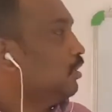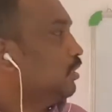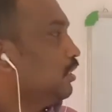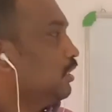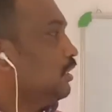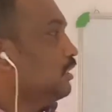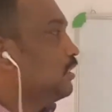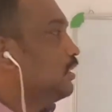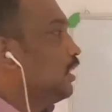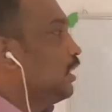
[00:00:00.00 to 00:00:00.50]

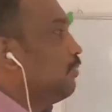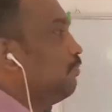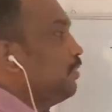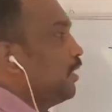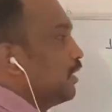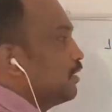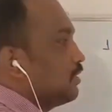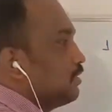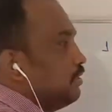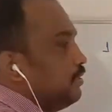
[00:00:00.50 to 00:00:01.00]
is named
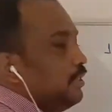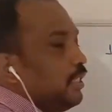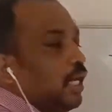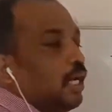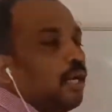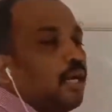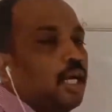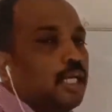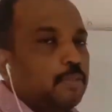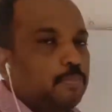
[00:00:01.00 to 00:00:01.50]
as
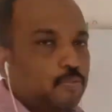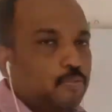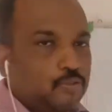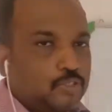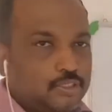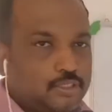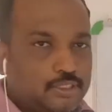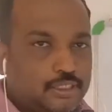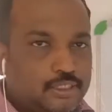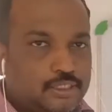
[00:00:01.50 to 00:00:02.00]
null
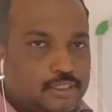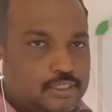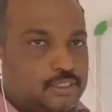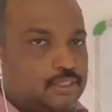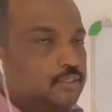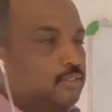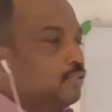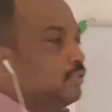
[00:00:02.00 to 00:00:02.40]
hypothesis,